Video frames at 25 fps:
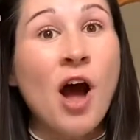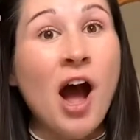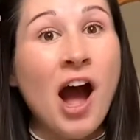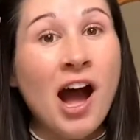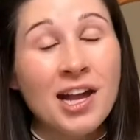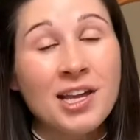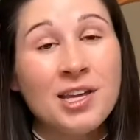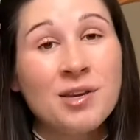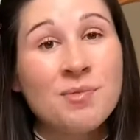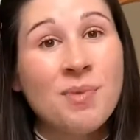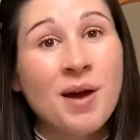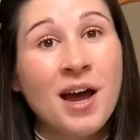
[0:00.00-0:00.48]

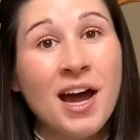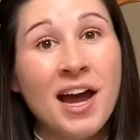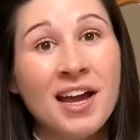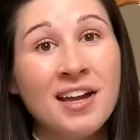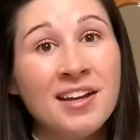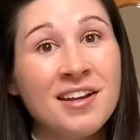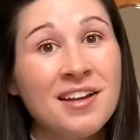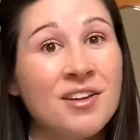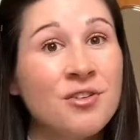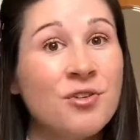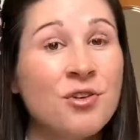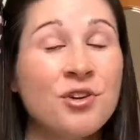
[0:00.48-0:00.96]
occupied
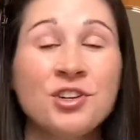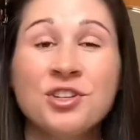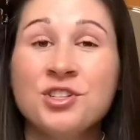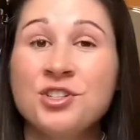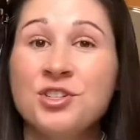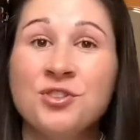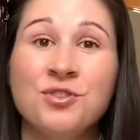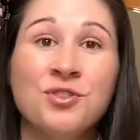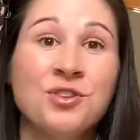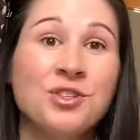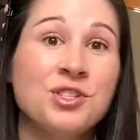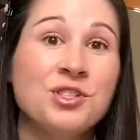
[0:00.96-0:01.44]
in order
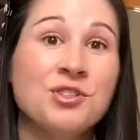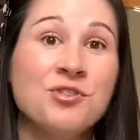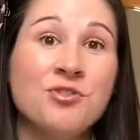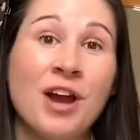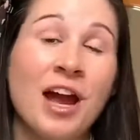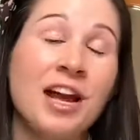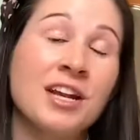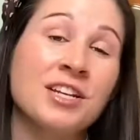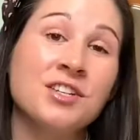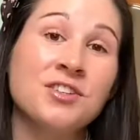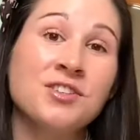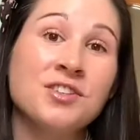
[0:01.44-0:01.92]
to
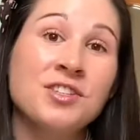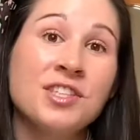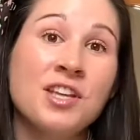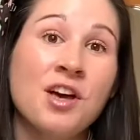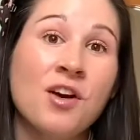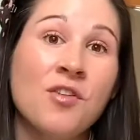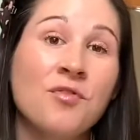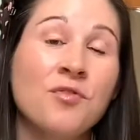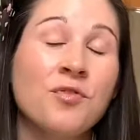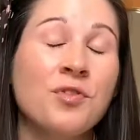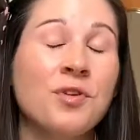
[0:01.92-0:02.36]
distract yourself